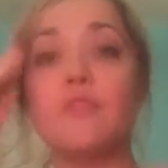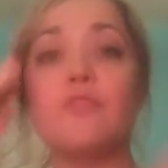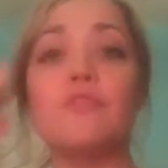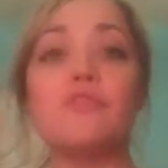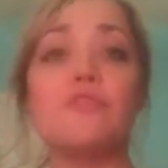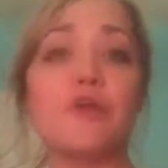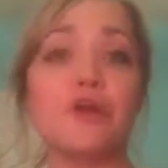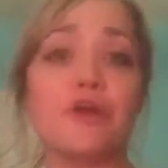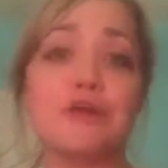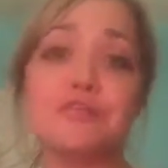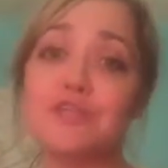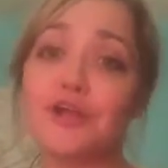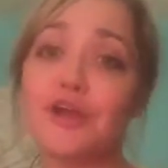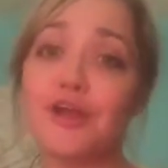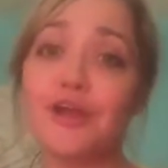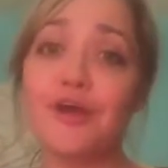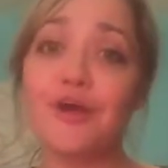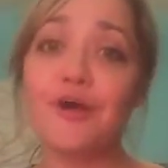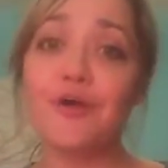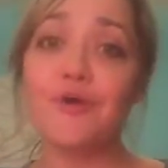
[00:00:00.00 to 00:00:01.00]
There is a
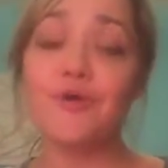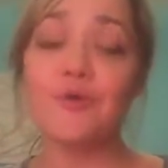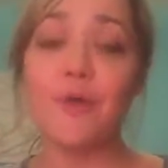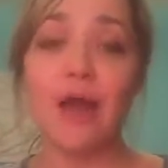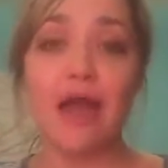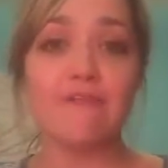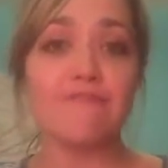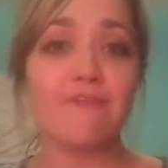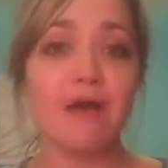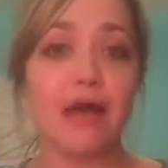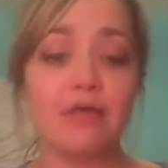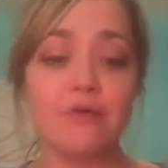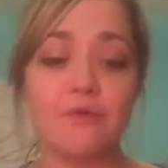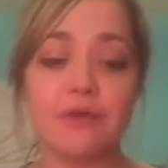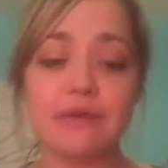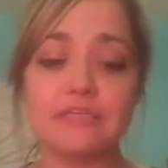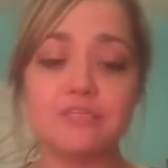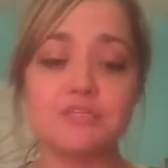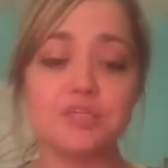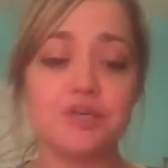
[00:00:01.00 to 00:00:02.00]
girl who I follow
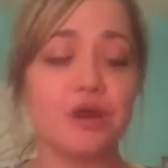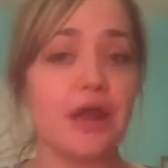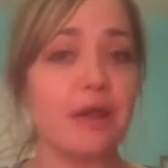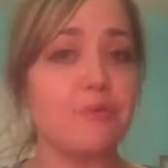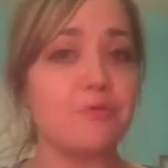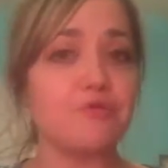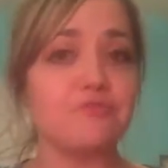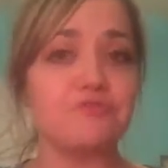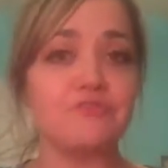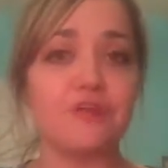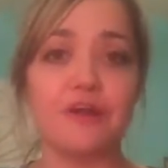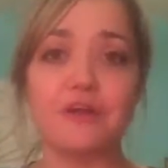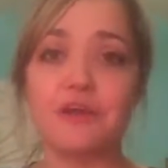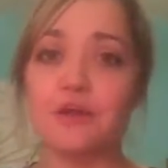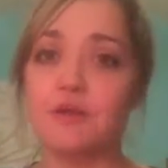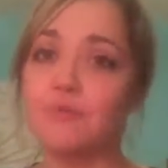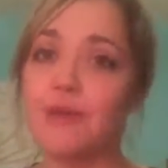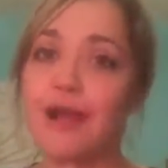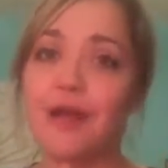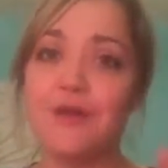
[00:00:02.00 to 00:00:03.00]
on Instagram who
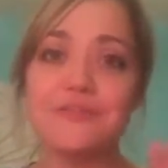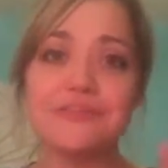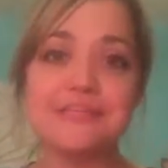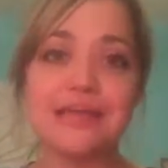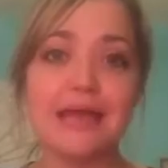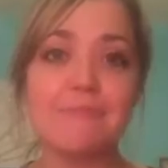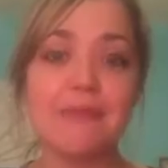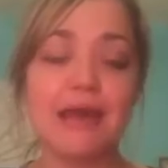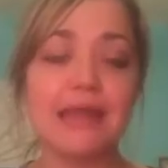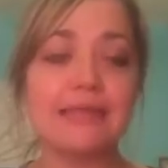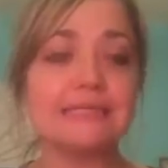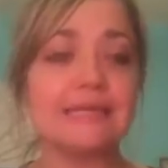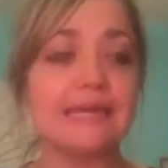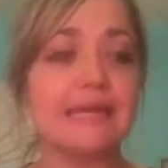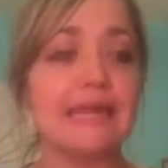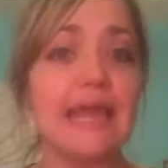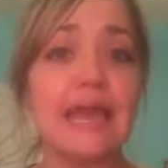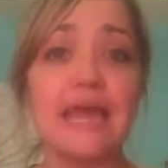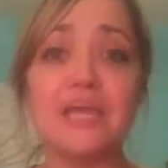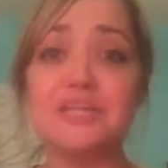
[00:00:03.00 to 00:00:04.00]
started around the time I
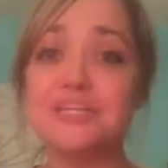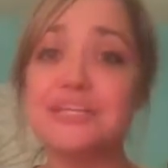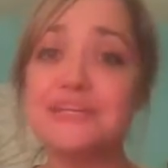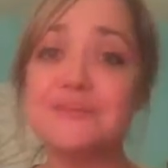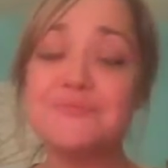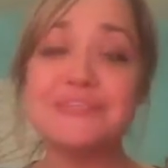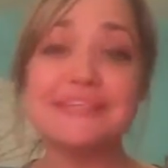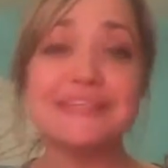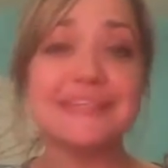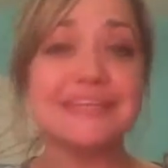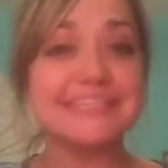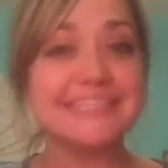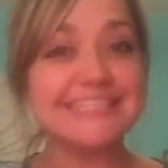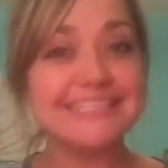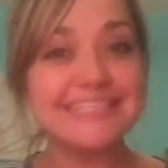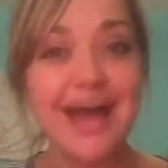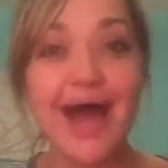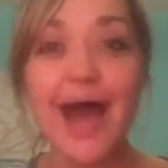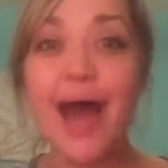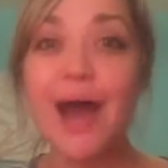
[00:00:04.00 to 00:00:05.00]
did. She was in the
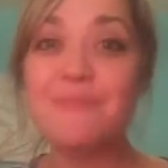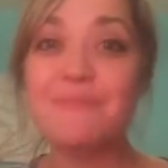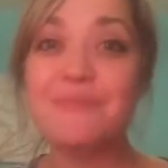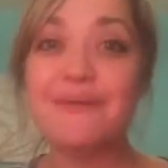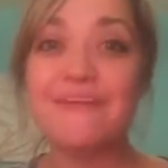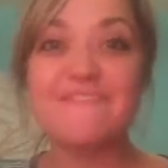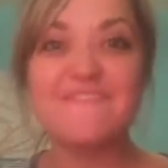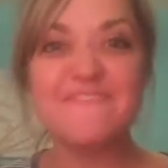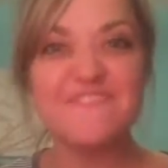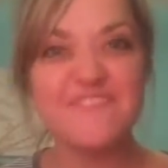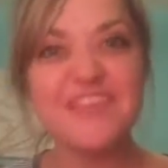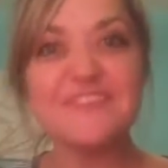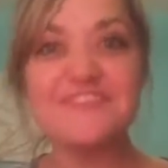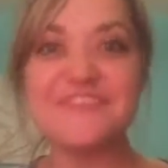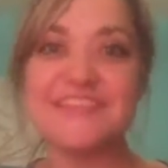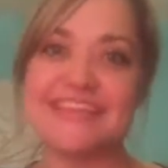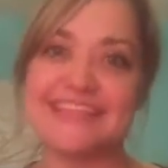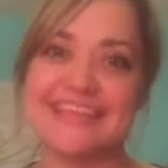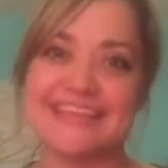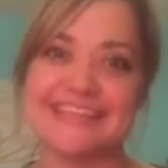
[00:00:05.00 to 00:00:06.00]
top
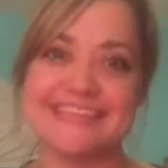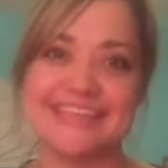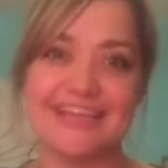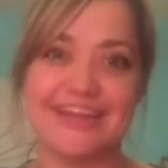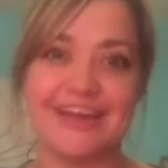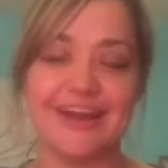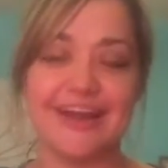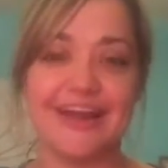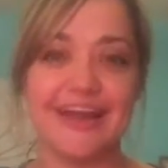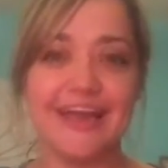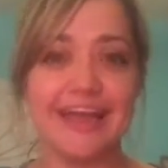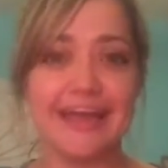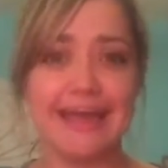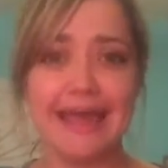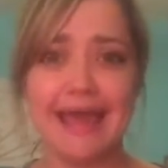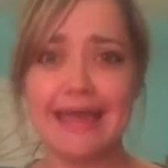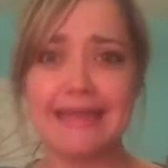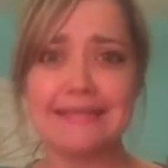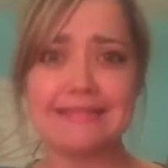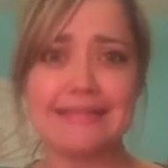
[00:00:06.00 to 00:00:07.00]
50 this year.
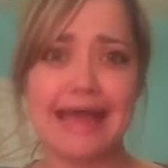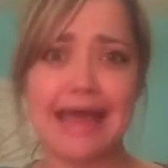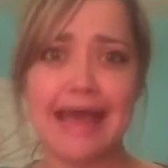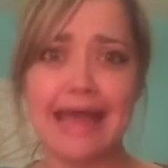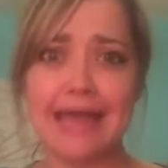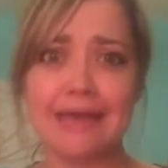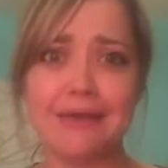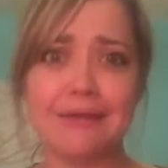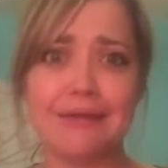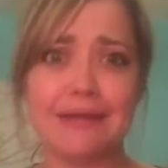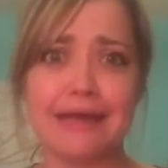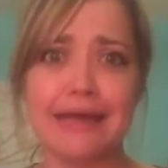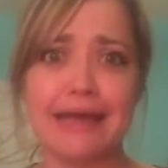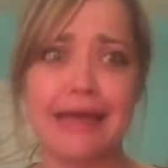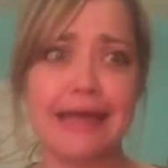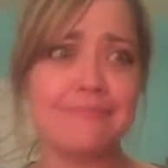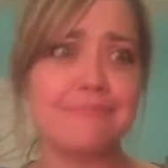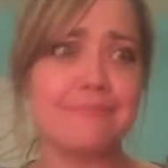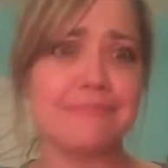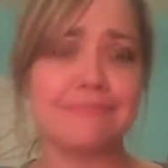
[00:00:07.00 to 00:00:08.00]
Guys,
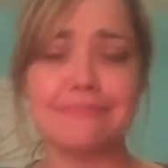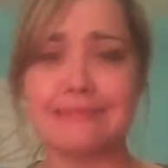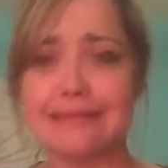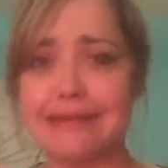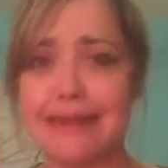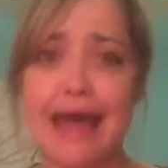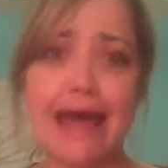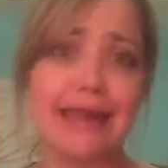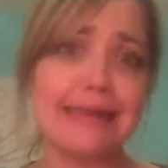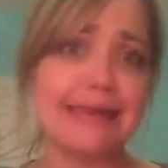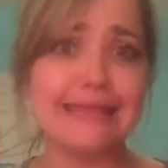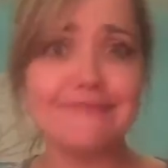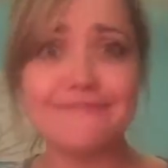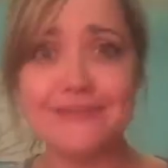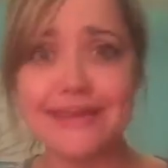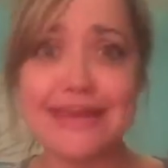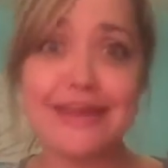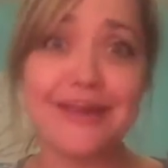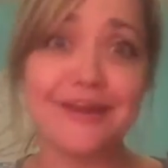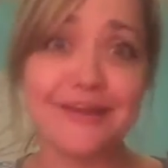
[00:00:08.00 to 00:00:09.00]
I'm not
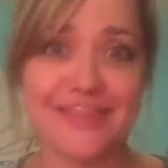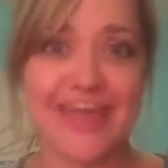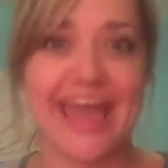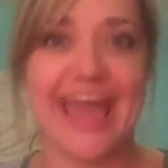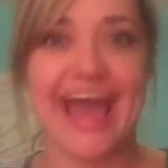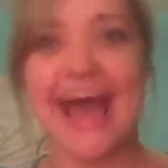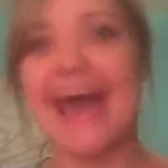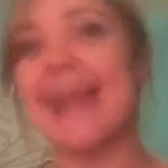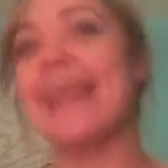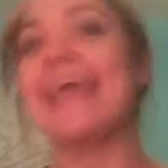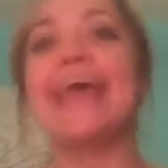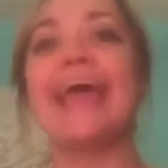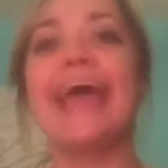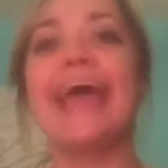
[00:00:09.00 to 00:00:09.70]
even near that.